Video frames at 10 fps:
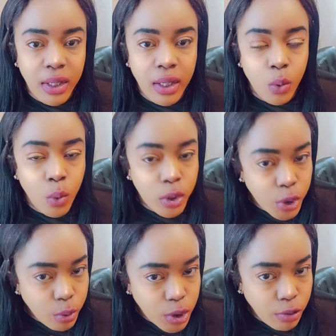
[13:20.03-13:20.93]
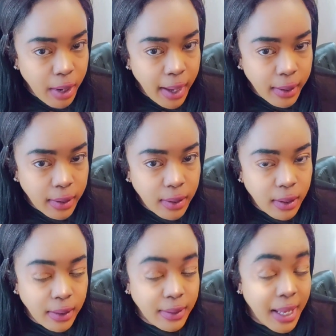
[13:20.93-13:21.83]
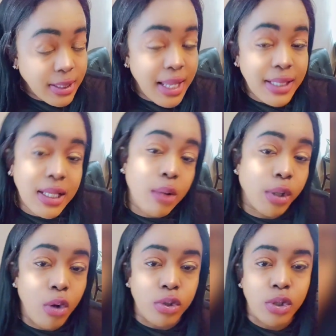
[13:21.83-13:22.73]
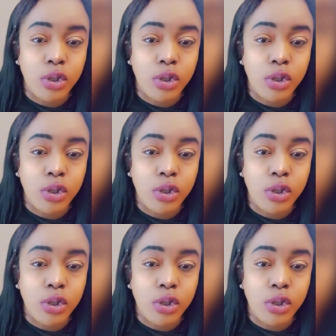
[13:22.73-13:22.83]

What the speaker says: what you attract. That's how it goes.